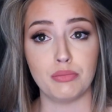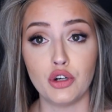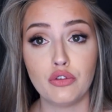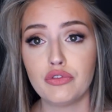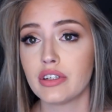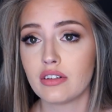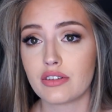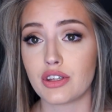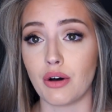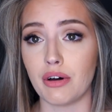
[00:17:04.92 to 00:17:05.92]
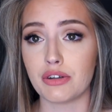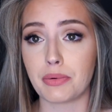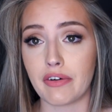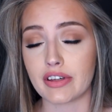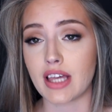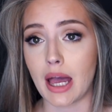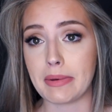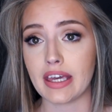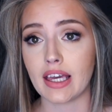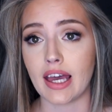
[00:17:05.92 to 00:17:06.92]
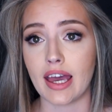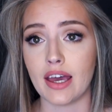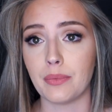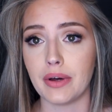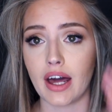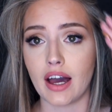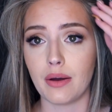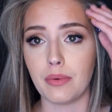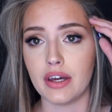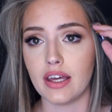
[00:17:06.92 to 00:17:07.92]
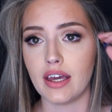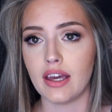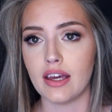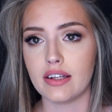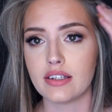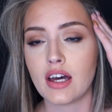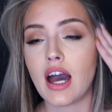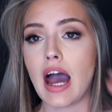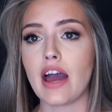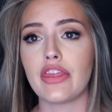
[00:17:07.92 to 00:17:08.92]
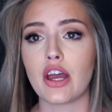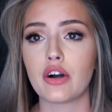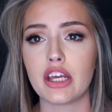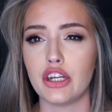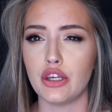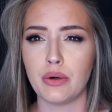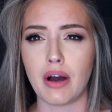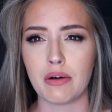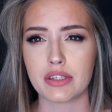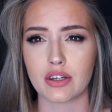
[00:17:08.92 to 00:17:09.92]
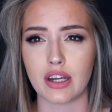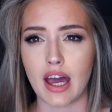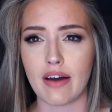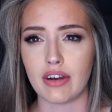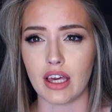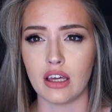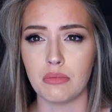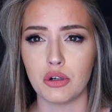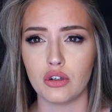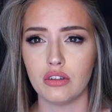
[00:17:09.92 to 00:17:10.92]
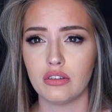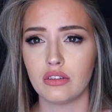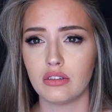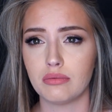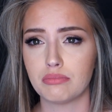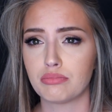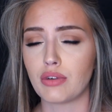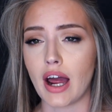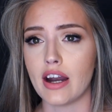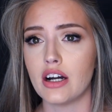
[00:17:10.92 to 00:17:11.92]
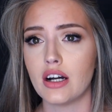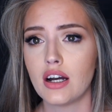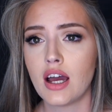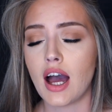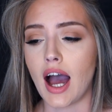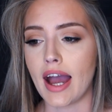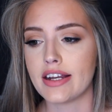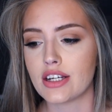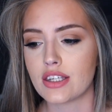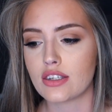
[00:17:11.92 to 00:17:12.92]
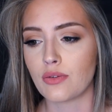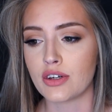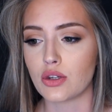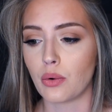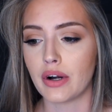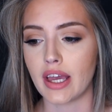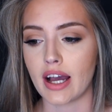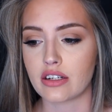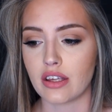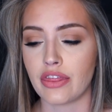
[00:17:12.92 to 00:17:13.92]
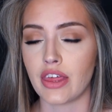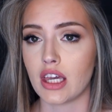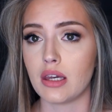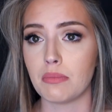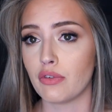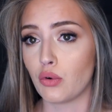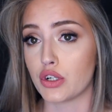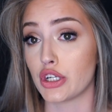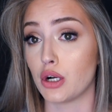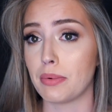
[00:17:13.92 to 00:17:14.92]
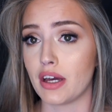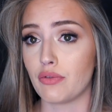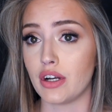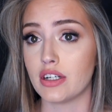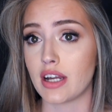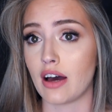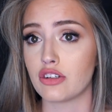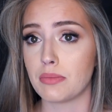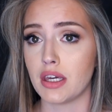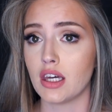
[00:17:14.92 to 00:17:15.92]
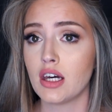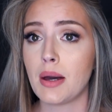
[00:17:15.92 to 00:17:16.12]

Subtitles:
moved, so it was perfect timing. And when I went in, they already knew I was gonna have an animal prior. I just was already actually thinking before CertaPet reached out to me,